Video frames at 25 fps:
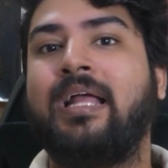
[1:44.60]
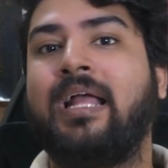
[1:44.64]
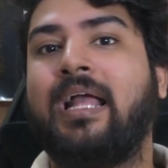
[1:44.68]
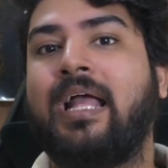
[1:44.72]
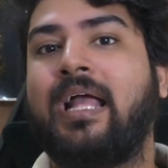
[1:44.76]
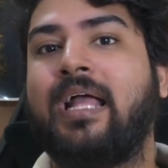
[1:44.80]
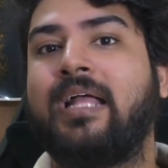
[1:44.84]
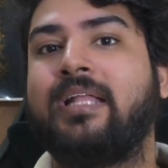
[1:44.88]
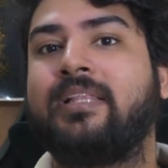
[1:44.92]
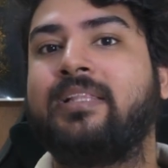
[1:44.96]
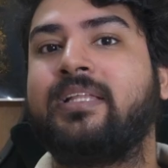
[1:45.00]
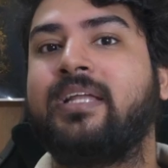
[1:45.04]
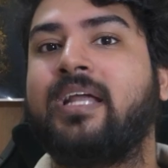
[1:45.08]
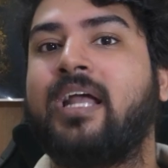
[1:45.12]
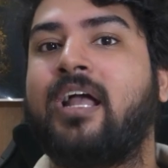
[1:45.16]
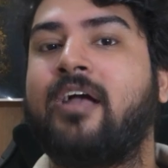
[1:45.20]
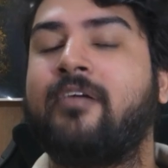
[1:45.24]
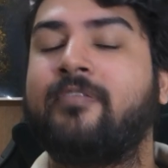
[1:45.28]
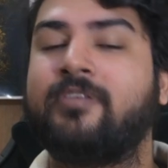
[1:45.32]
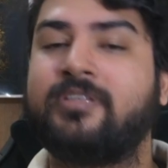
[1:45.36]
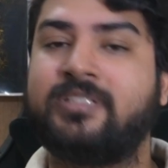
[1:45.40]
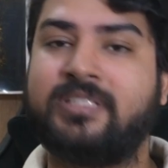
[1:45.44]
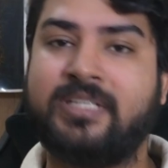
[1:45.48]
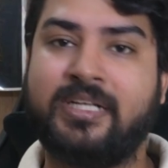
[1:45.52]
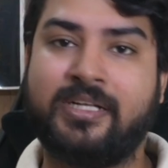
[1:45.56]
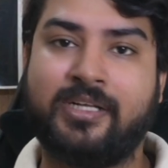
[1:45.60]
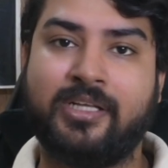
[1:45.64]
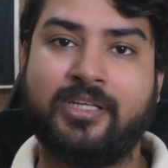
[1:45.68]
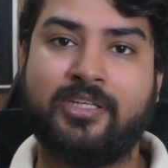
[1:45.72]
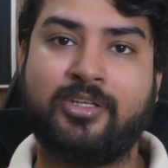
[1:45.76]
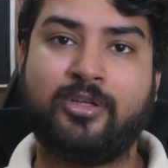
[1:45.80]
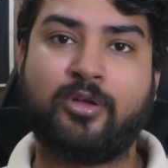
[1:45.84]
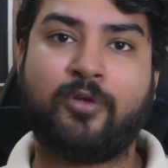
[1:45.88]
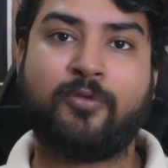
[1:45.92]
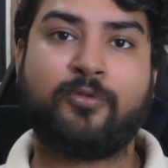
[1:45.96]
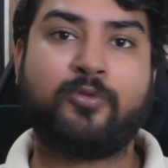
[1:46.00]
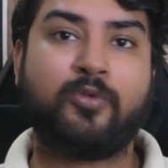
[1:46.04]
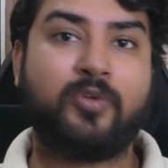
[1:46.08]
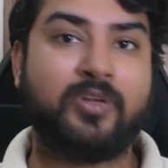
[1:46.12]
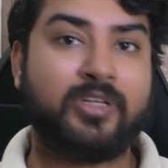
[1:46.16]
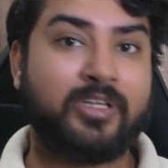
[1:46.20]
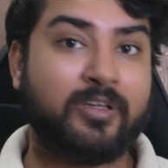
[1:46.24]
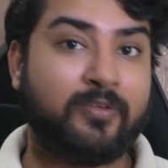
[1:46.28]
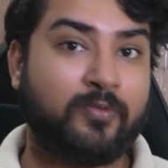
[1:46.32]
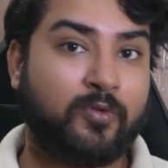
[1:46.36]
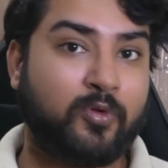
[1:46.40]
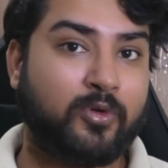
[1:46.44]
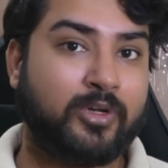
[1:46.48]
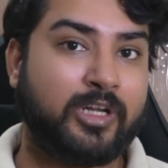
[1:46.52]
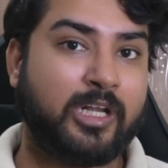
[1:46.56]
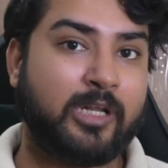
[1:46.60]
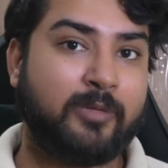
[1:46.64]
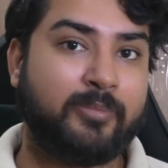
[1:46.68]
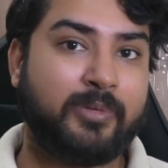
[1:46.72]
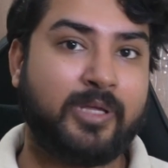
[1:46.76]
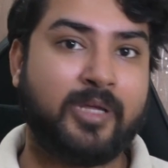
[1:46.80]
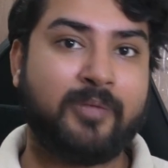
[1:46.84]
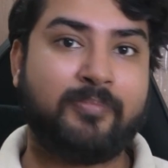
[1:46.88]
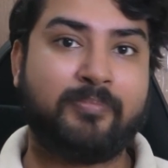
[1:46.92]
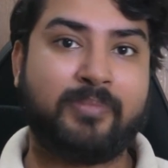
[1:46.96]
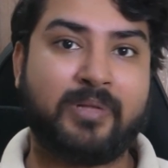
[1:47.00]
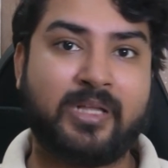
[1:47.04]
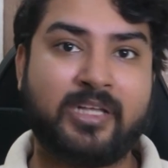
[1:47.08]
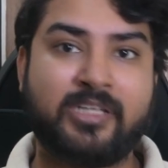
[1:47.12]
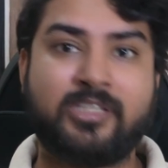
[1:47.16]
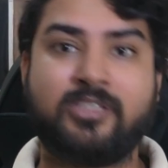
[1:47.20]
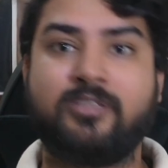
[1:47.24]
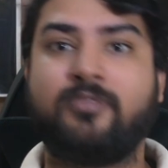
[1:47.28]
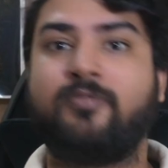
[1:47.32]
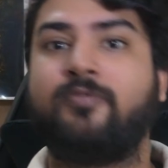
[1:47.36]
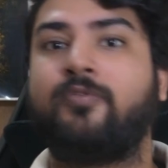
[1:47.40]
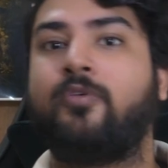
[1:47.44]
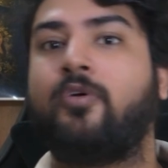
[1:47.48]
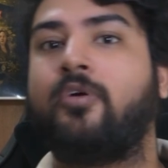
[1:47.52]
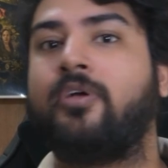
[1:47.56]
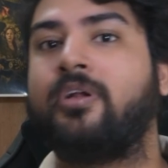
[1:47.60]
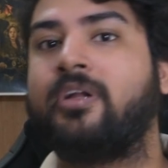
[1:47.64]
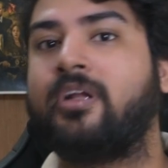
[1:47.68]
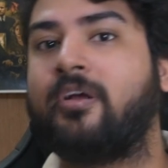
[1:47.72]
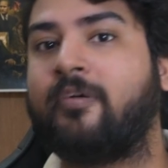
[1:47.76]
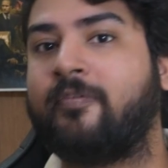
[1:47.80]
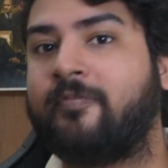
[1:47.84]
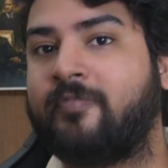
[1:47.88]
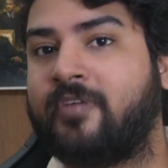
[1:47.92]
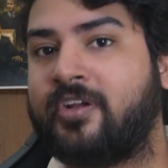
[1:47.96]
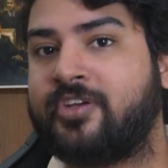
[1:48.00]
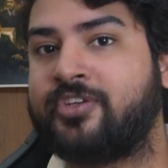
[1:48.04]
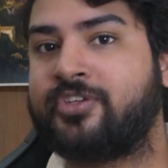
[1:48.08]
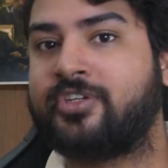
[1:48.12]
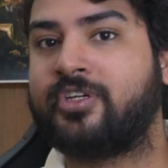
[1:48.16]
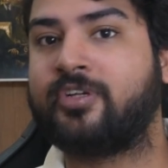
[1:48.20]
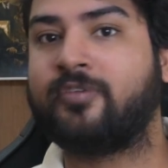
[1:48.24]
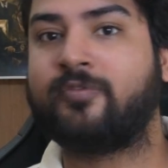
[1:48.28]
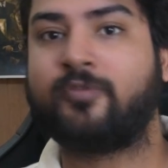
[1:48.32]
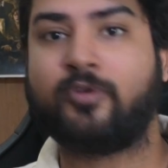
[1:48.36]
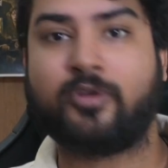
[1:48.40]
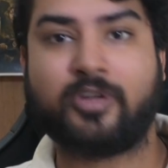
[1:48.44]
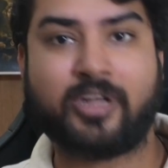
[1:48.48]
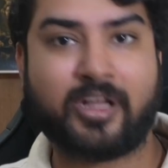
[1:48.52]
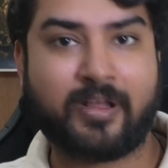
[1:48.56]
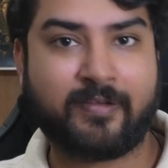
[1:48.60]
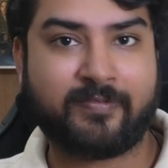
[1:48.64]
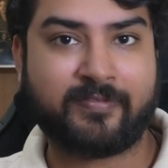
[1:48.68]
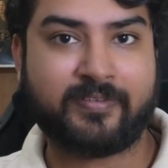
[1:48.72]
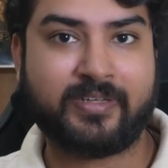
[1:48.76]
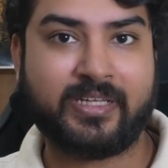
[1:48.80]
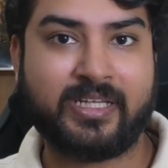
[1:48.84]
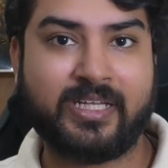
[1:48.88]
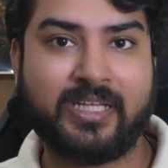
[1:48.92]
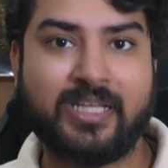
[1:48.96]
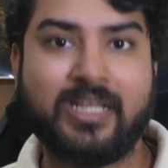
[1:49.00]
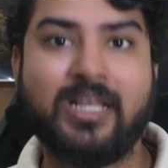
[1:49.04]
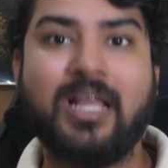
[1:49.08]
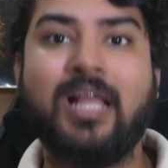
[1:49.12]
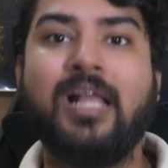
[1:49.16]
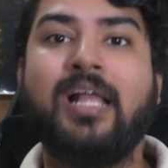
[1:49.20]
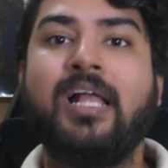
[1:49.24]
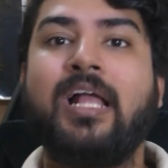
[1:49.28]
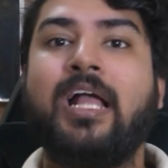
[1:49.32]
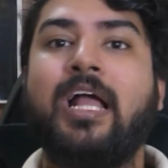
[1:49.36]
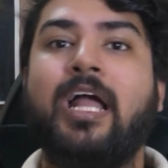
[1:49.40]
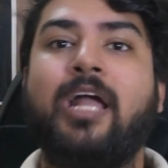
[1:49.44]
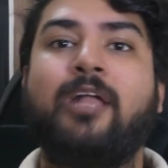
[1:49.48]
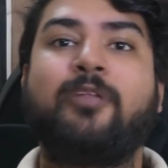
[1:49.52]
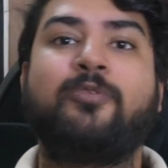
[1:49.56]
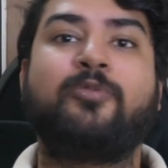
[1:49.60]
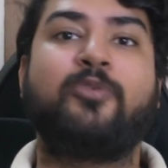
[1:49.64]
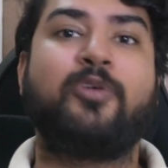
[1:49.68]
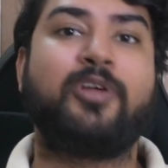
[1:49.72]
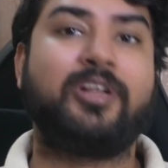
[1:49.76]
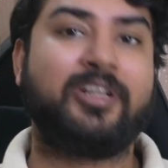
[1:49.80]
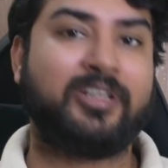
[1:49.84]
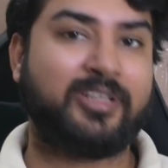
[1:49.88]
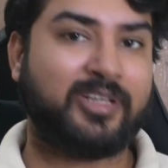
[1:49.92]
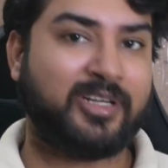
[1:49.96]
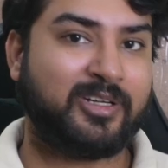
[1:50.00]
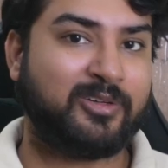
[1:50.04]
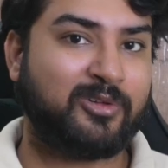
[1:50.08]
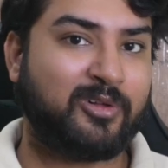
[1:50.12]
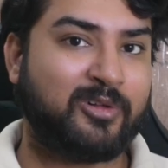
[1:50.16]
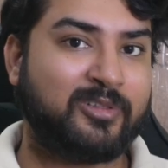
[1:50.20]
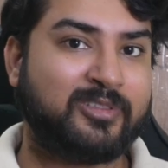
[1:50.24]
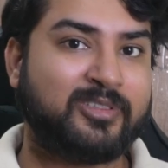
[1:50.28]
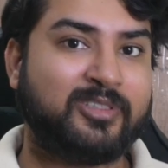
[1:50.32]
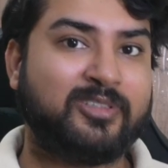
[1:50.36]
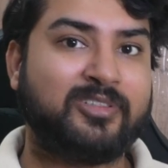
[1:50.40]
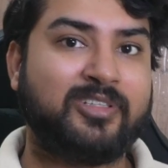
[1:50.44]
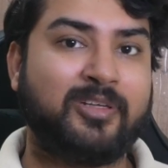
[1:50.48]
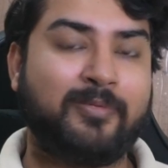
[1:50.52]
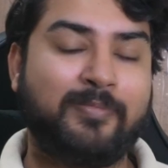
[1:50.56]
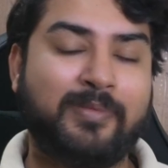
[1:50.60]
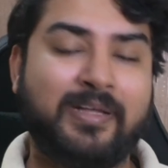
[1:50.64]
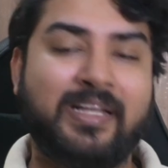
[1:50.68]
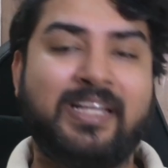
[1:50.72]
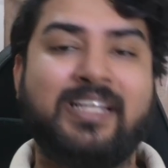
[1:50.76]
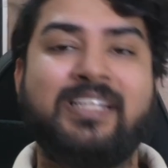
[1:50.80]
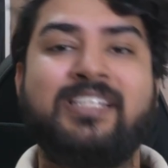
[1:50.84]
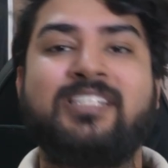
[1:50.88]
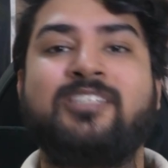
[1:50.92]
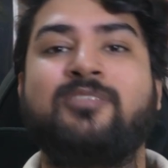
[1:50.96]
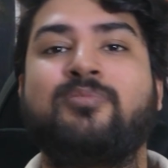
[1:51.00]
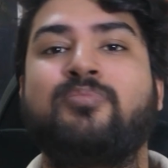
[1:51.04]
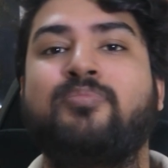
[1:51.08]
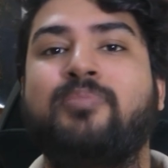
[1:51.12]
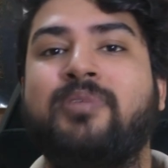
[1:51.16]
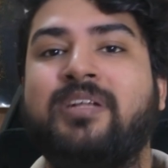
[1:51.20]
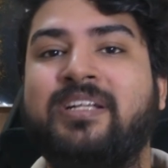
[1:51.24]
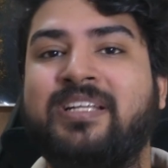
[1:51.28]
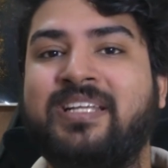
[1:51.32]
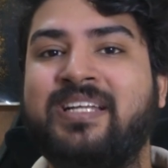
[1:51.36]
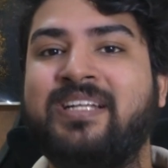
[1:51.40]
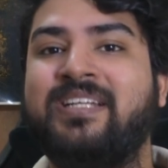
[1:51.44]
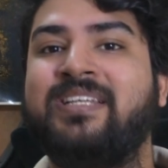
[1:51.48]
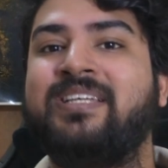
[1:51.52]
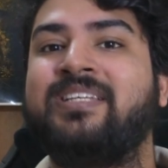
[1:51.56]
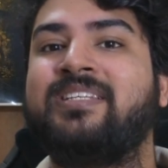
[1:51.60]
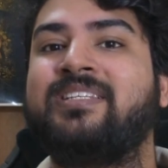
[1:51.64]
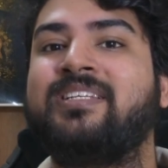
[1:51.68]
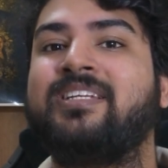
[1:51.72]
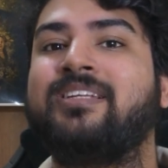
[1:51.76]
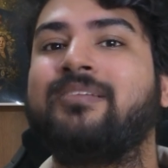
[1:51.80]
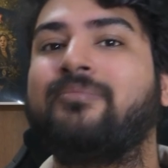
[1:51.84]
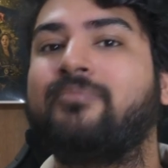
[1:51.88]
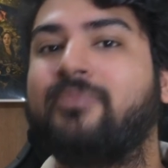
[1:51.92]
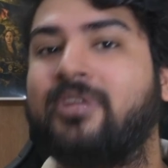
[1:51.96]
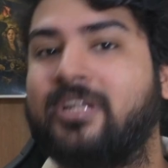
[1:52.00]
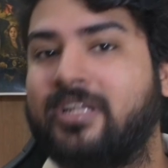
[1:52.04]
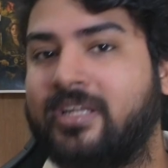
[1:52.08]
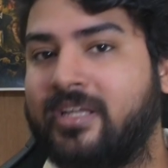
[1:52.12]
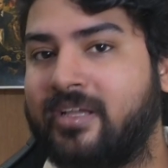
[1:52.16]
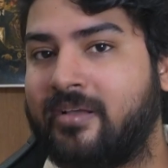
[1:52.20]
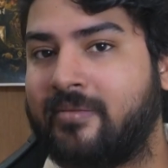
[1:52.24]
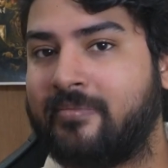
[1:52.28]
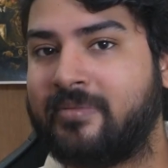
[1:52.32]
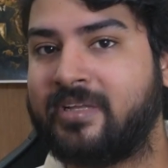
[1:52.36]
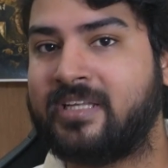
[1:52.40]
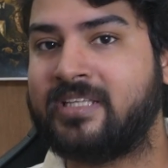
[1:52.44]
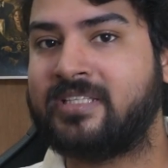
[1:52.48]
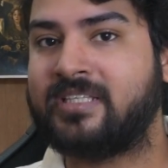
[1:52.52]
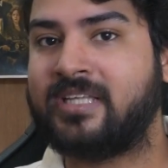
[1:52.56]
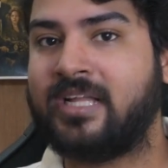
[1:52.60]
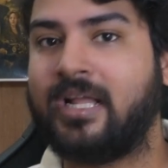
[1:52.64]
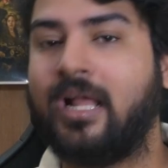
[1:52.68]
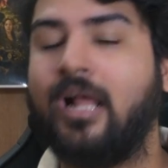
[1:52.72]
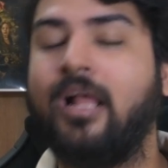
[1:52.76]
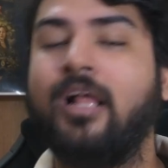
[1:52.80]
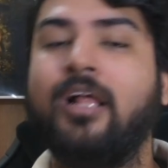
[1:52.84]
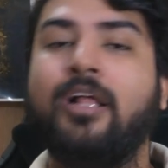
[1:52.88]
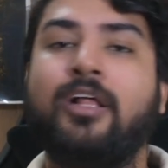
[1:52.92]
and they have a CTC of 24 LPA plus for a fresher, for a FTE, and for intern also the pay is pretty decent, pretty amazing.